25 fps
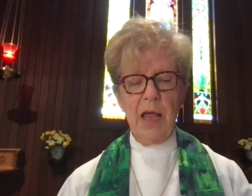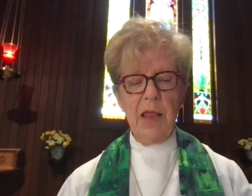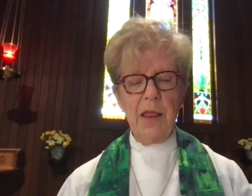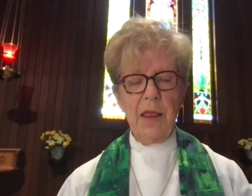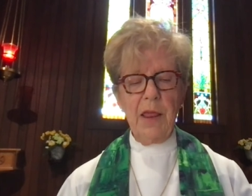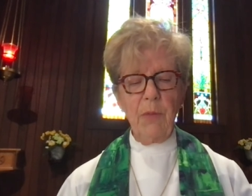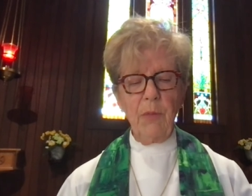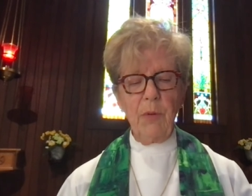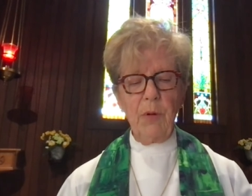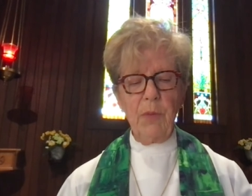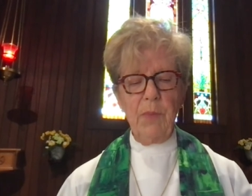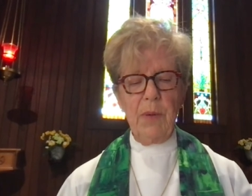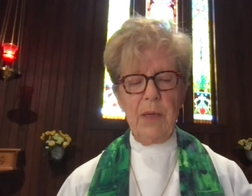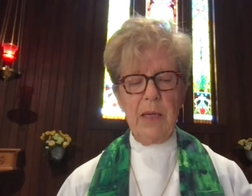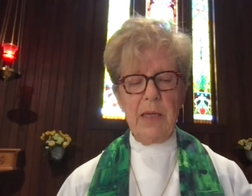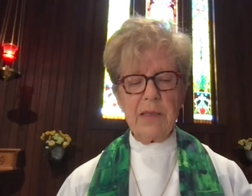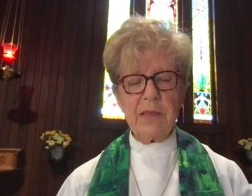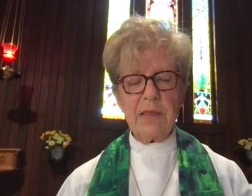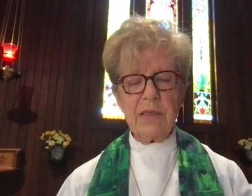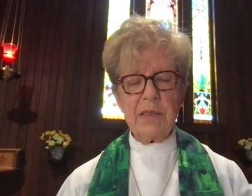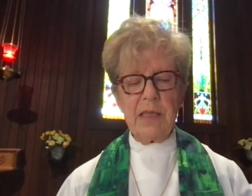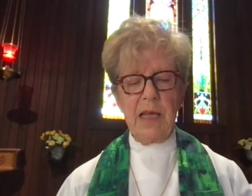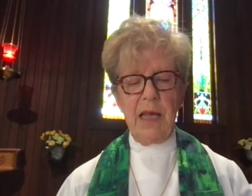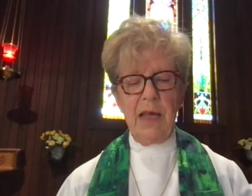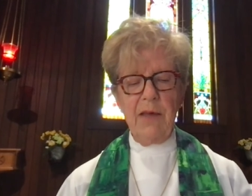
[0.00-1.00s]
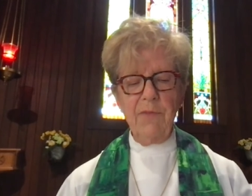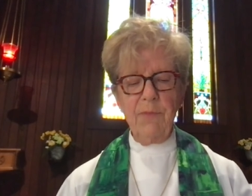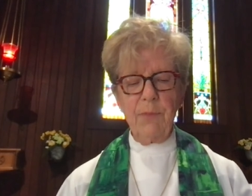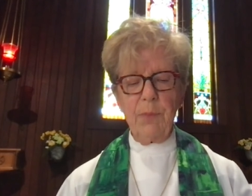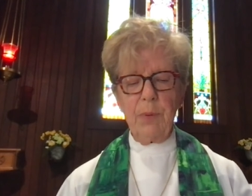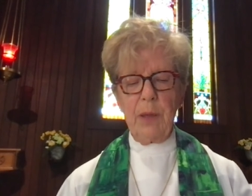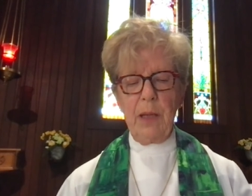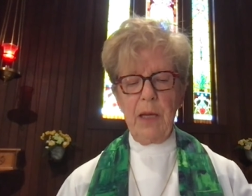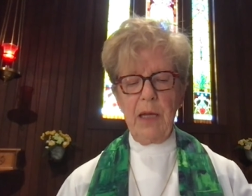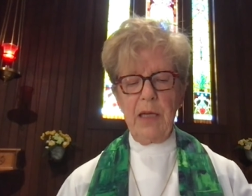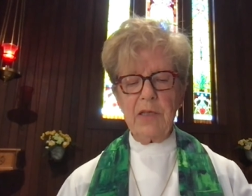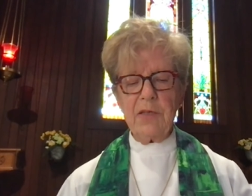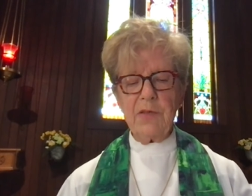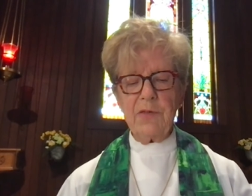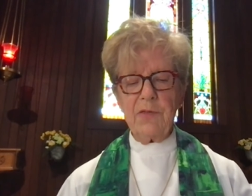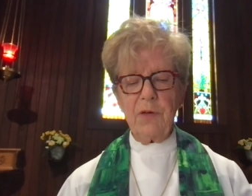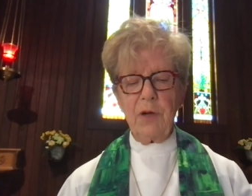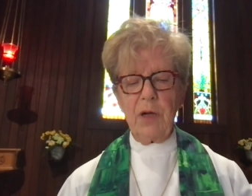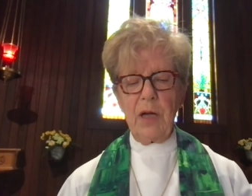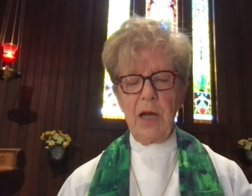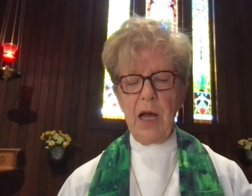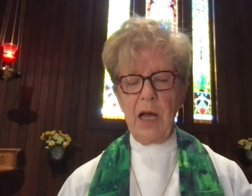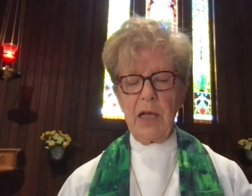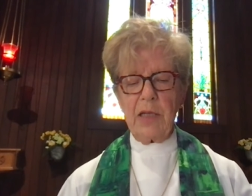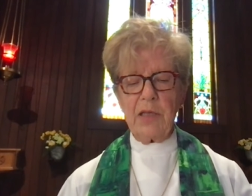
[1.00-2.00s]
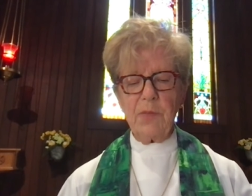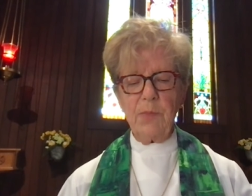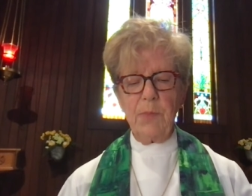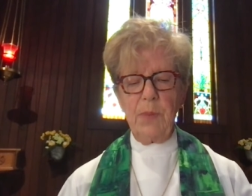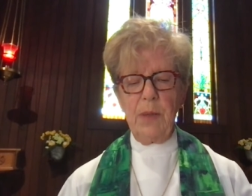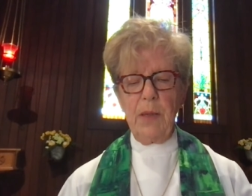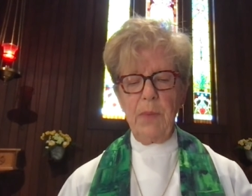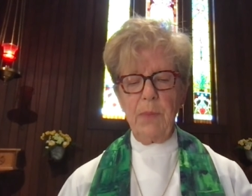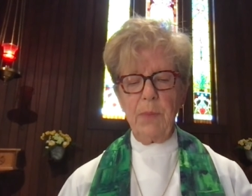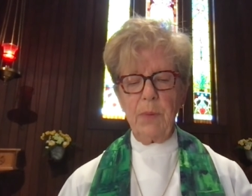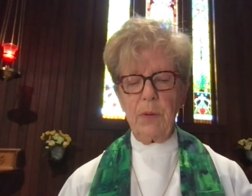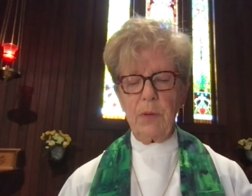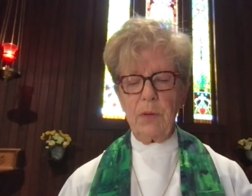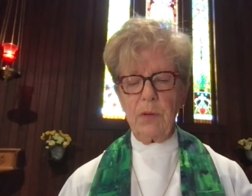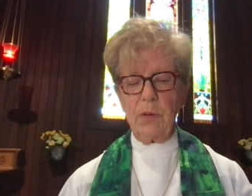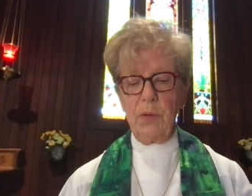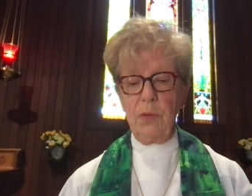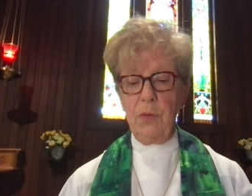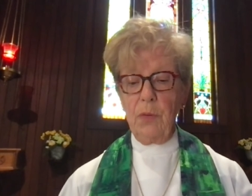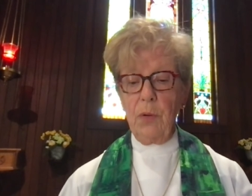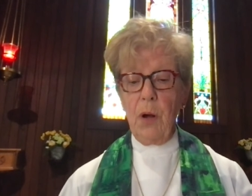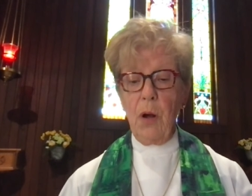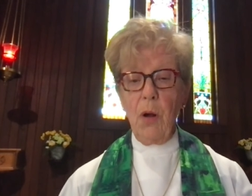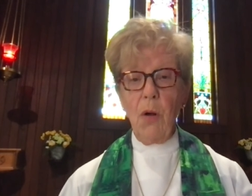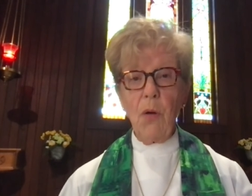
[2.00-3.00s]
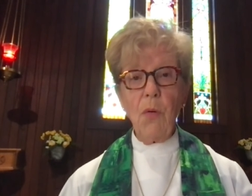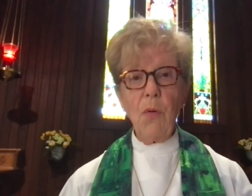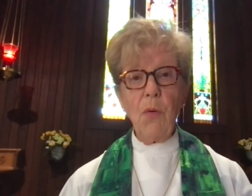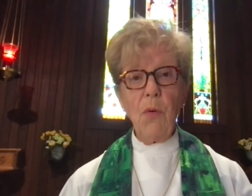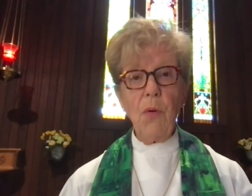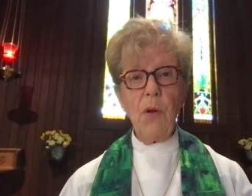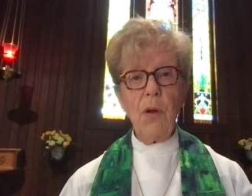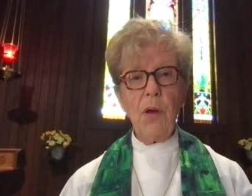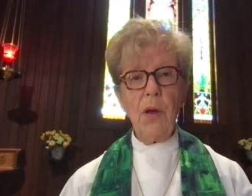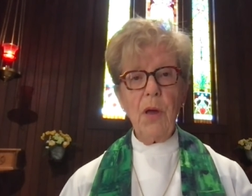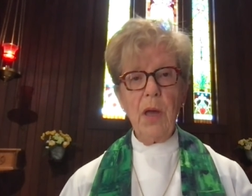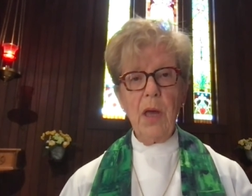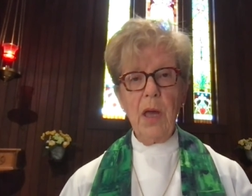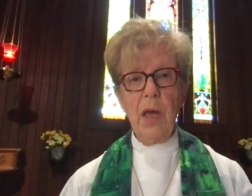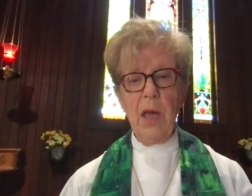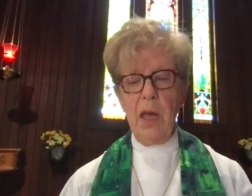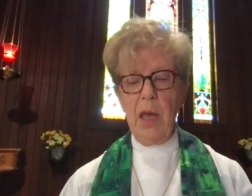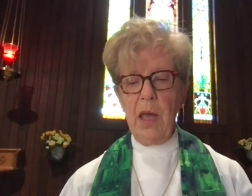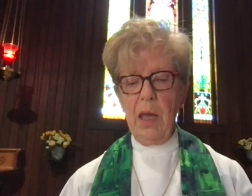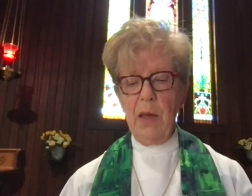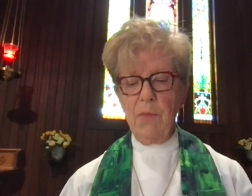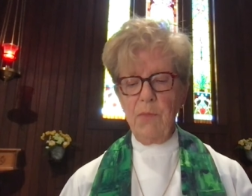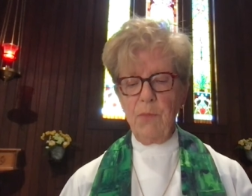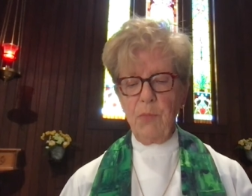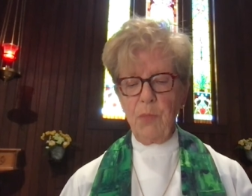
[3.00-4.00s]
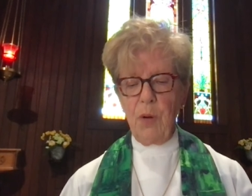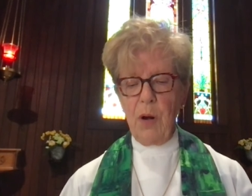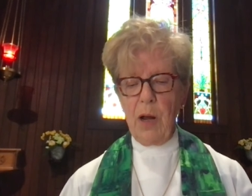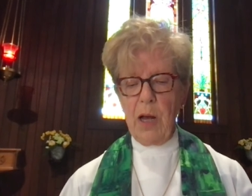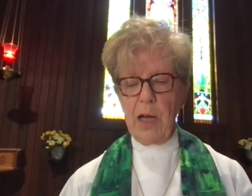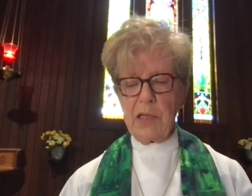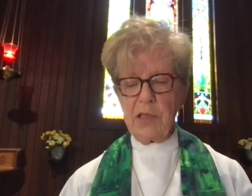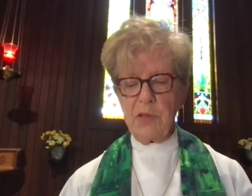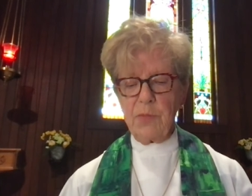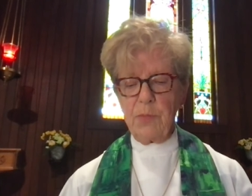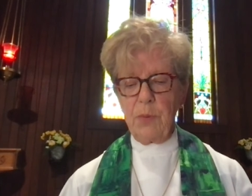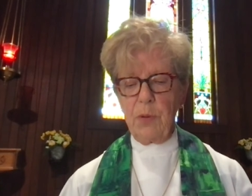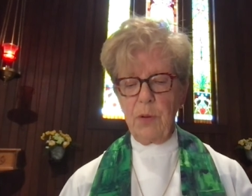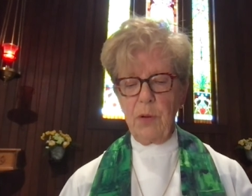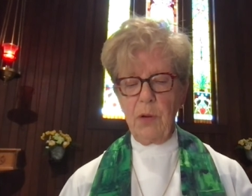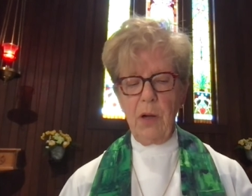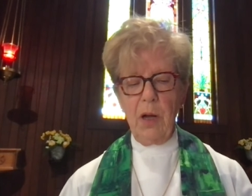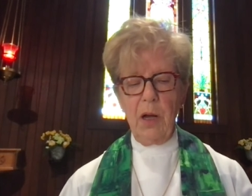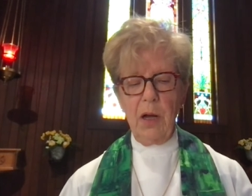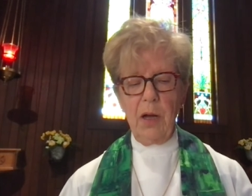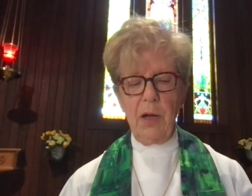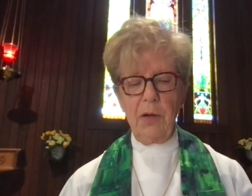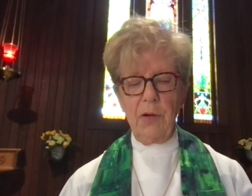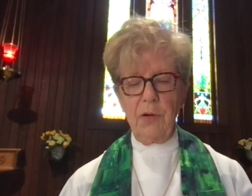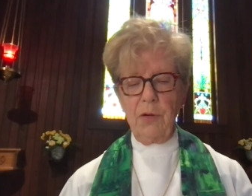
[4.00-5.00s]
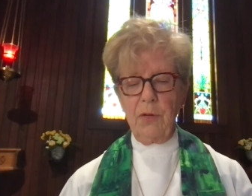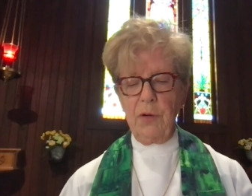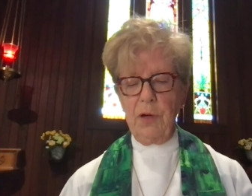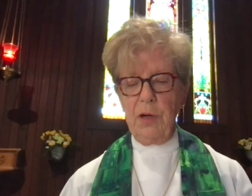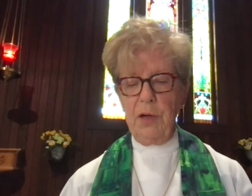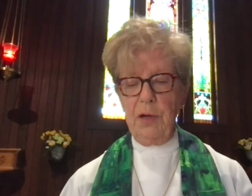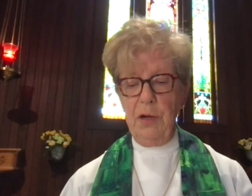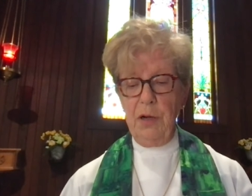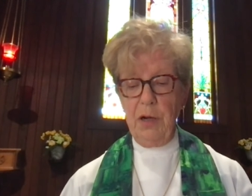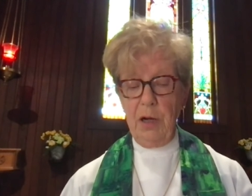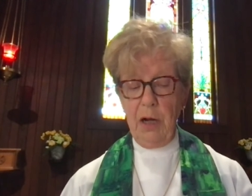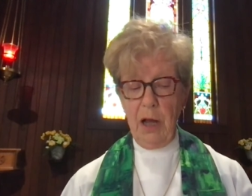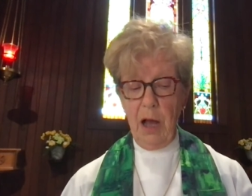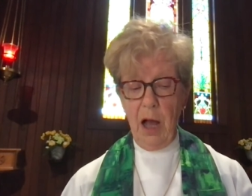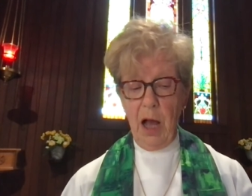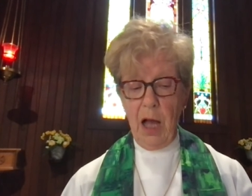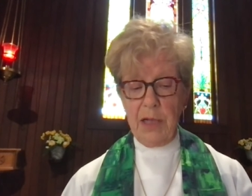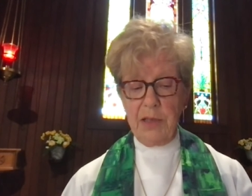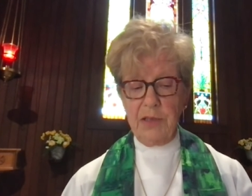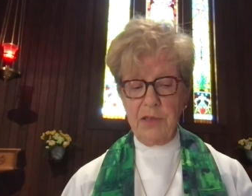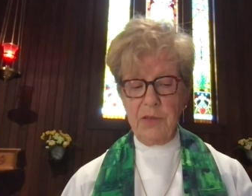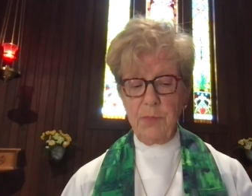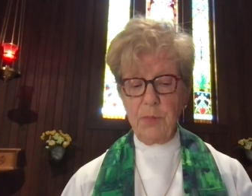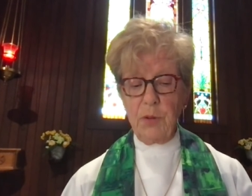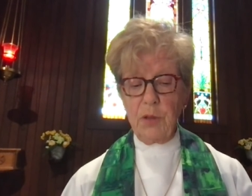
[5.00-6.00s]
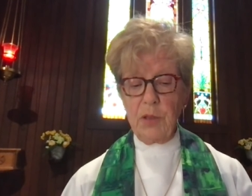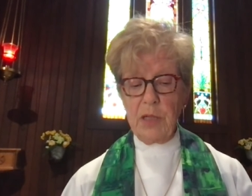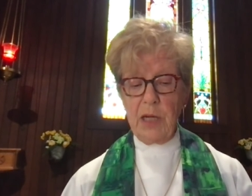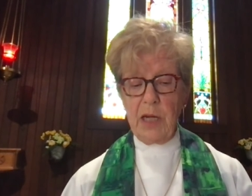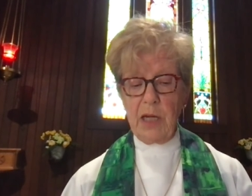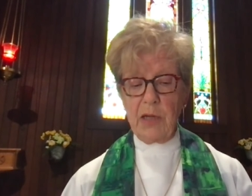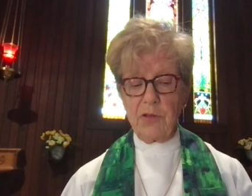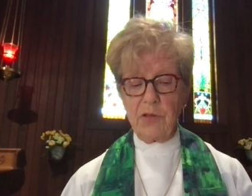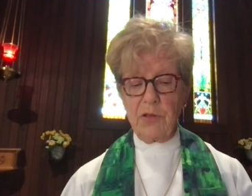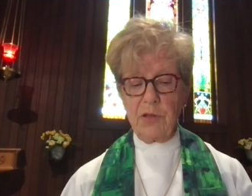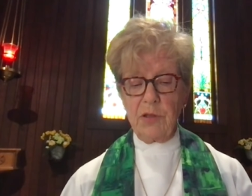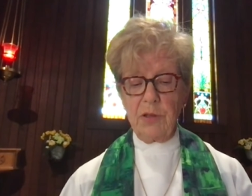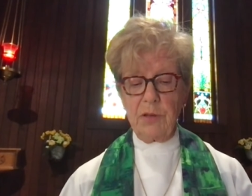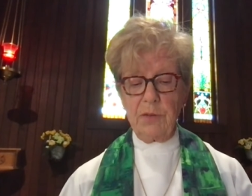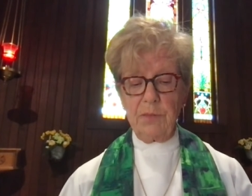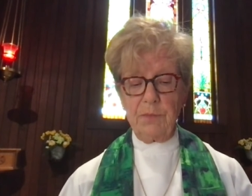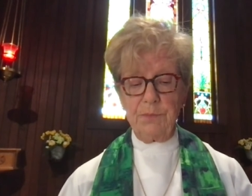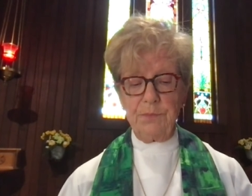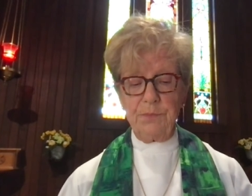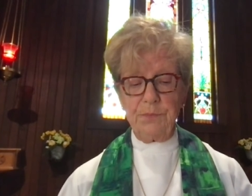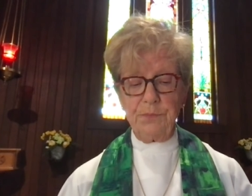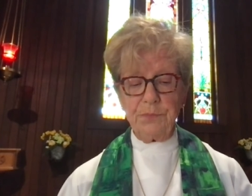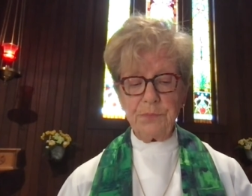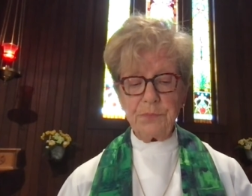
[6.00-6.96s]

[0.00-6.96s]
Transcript: that would be a safe place for God's people to grow and prosper under God's protection